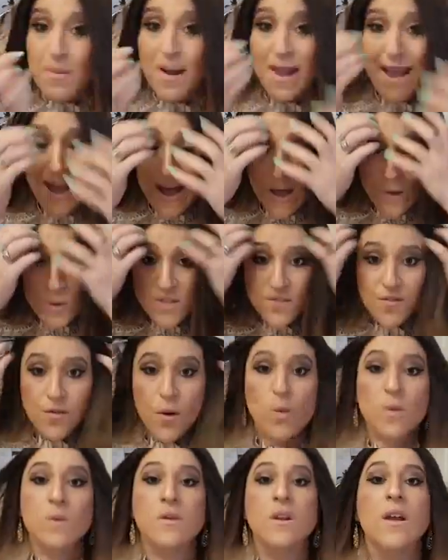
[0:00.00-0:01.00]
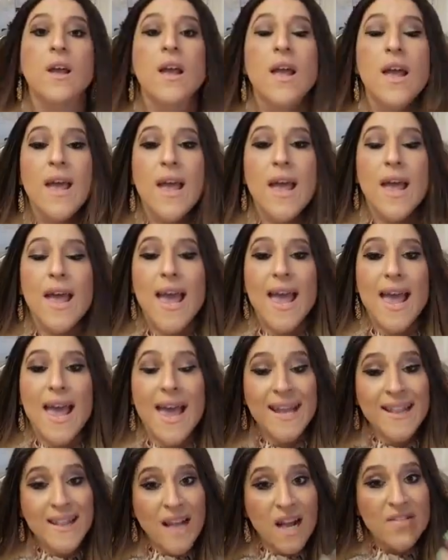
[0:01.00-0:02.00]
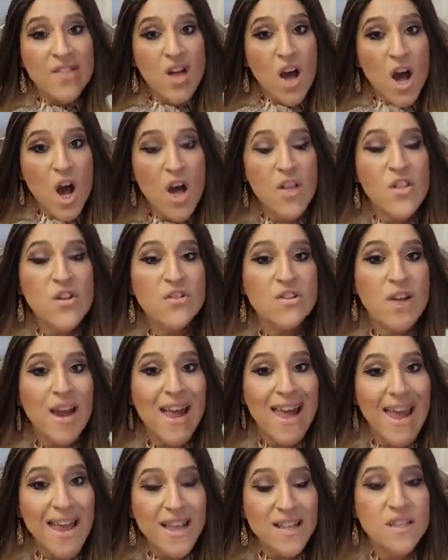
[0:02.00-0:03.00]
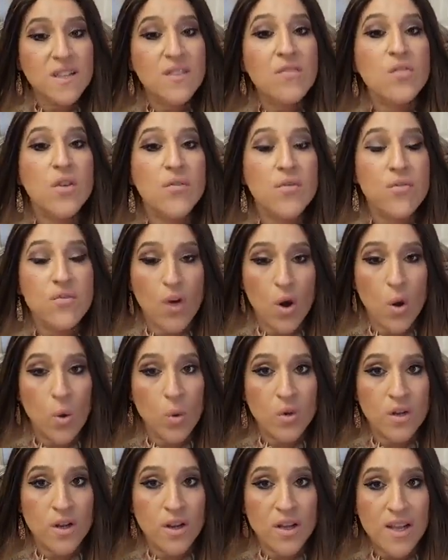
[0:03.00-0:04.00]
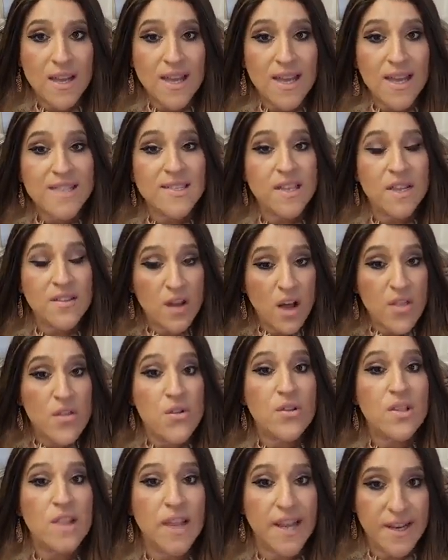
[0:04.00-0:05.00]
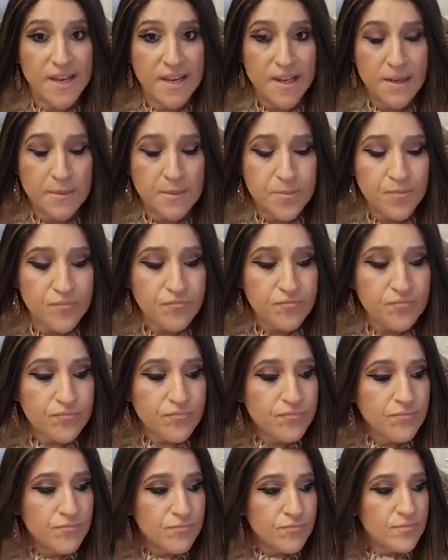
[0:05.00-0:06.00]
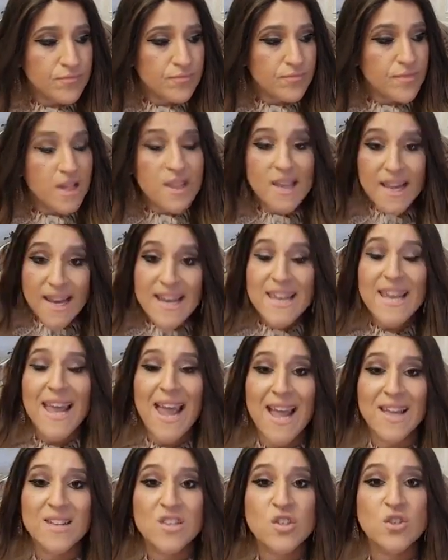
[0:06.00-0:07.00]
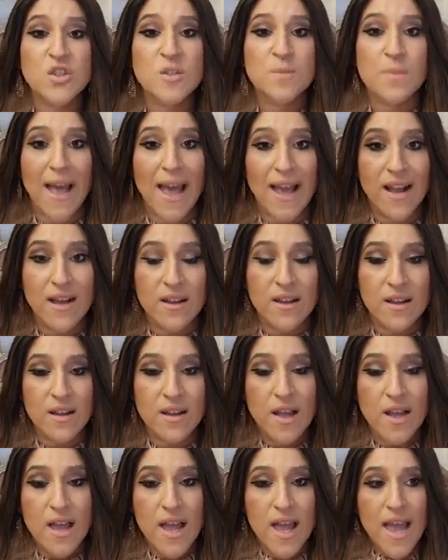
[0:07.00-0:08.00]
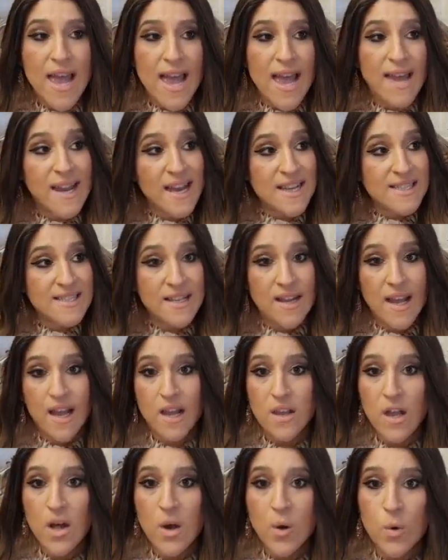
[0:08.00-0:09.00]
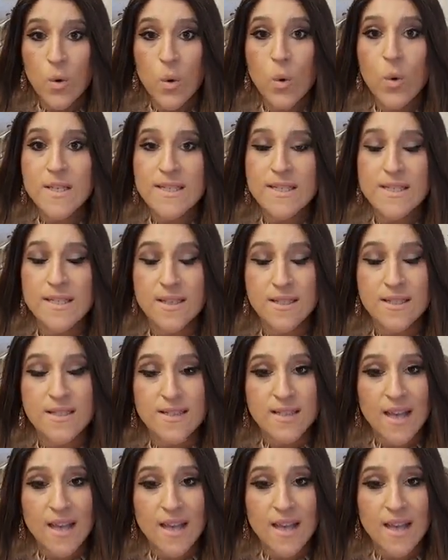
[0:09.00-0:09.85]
house phone, and on the other end of the phone is another lady. The lady answers back, and I said, hello, who is this?